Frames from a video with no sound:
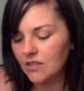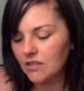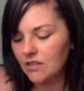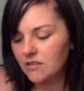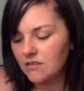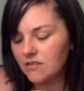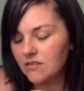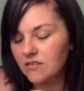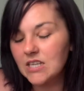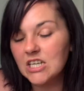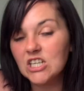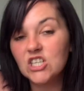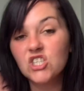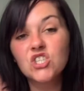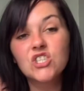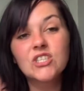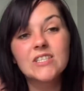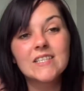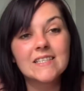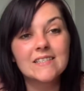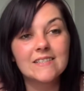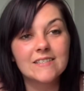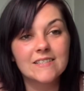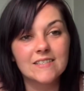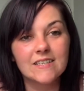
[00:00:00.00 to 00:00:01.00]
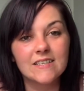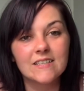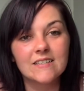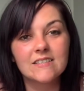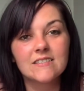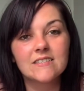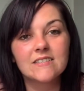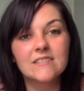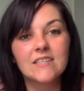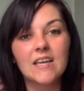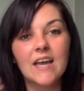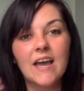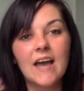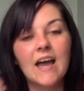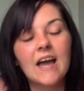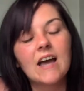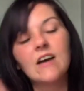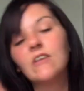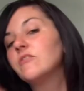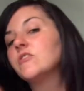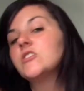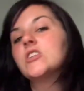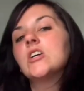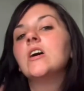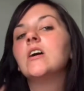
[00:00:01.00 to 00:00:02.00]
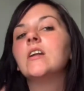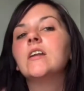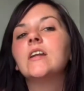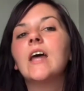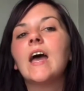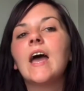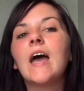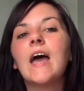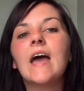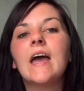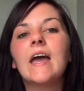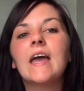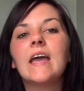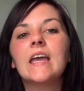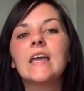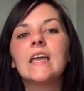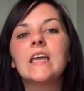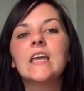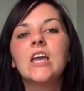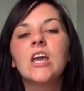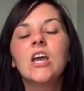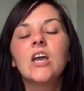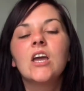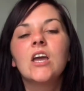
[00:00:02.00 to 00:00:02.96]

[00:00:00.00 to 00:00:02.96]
Stitch Sisters have done a